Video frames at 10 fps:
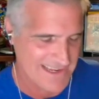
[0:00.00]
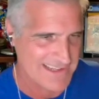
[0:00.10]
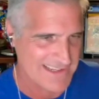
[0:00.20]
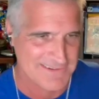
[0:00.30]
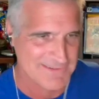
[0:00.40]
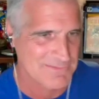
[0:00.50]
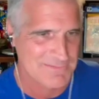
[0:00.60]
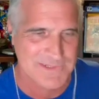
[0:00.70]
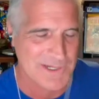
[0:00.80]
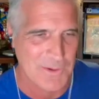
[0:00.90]
and
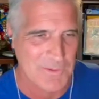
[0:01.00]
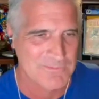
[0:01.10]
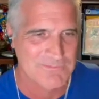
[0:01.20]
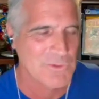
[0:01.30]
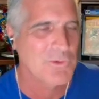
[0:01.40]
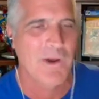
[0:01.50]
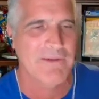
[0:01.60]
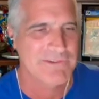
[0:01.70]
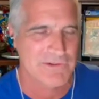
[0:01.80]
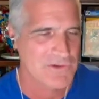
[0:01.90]
we'll go
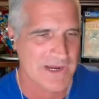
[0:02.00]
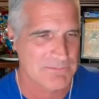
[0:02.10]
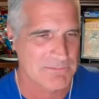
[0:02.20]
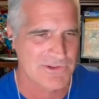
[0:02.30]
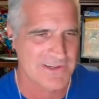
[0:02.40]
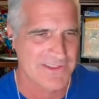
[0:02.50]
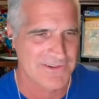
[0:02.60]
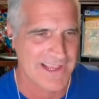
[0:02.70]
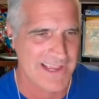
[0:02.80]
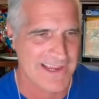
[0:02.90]
after the Trapster
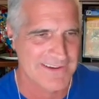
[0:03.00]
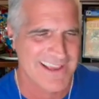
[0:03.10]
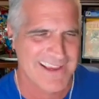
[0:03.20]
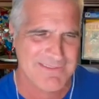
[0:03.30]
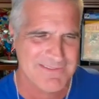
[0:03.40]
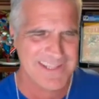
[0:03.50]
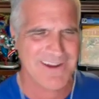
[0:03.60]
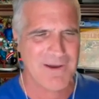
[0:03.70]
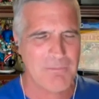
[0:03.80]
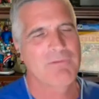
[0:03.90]
another day. Like
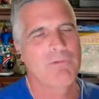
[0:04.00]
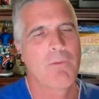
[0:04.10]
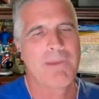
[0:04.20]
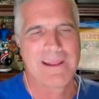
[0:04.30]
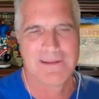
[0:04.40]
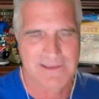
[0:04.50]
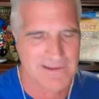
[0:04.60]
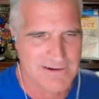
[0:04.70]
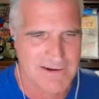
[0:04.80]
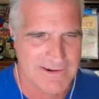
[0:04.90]
I'm a romantic
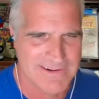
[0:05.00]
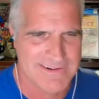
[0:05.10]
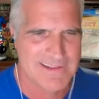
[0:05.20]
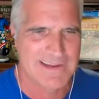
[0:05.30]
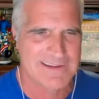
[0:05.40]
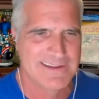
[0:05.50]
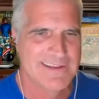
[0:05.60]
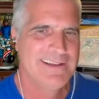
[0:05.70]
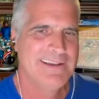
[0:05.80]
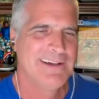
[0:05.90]
at heart, and like
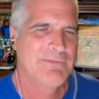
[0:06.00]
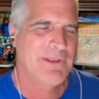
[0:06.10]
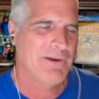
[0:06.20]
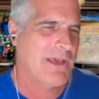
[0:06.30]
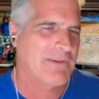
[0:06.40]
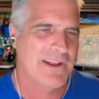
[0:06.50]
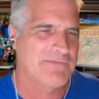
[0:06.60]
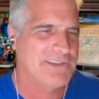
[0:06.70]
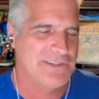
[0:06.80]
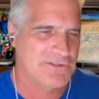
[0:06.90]
we don't have
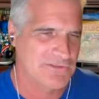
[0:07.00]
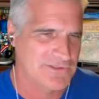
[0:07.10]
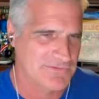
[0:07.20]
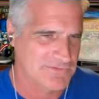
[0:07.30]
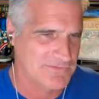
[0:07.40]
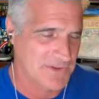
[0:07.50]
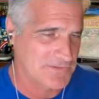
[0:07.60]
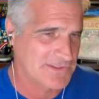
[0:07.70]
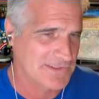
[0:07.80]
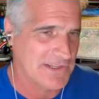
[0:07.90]
enough T-shirts
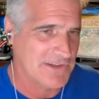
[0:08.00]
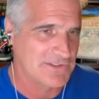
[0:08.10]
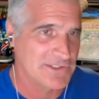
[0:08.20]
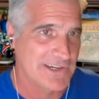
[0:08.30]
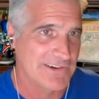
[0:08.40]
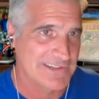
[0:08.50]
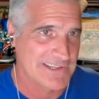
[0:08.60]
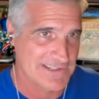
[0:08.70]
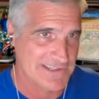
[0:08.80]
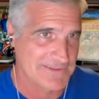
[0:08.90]
of Steve and Sharon
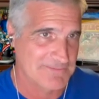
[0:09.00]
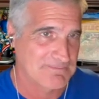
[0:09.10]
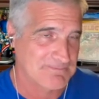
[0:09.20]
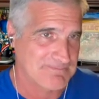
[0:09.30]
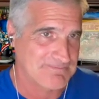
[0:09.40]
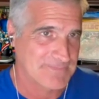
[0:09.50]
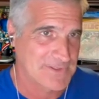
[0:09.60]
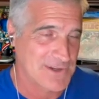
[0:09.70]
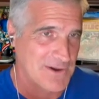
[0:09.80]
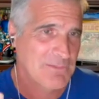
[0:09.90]
kissing,
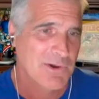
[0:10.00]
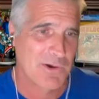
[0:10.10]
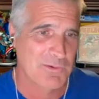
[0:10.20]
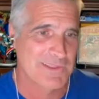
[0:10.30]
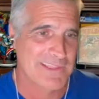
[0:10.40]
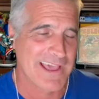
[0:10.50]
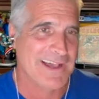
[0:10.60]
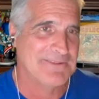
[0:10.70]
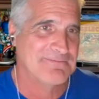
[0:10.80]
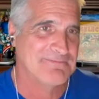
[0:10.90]
so I'm going with that.